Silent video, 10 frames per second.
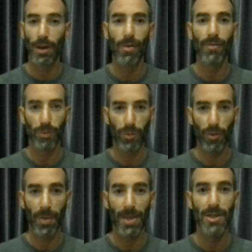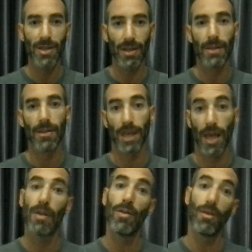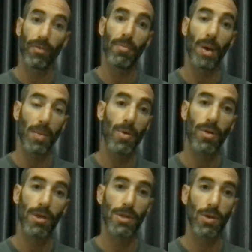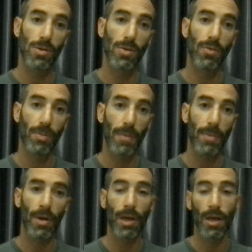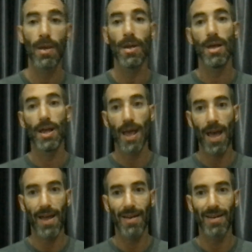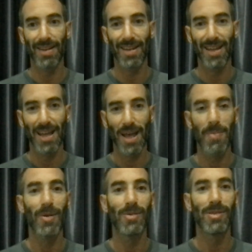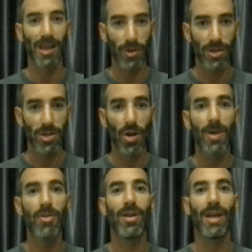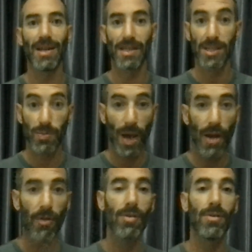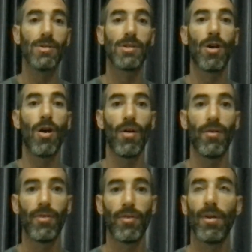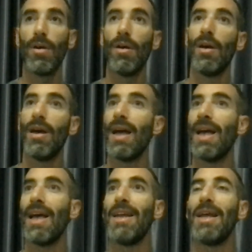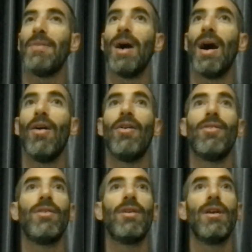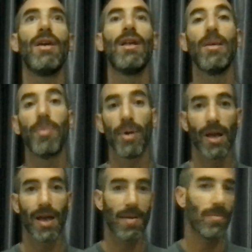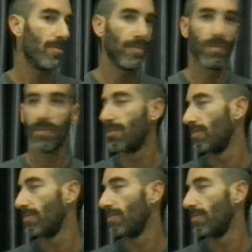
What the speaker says: a lot of information that in the end of my book, The Songs of Remembering, and about sacred geometry and spirals of, and about so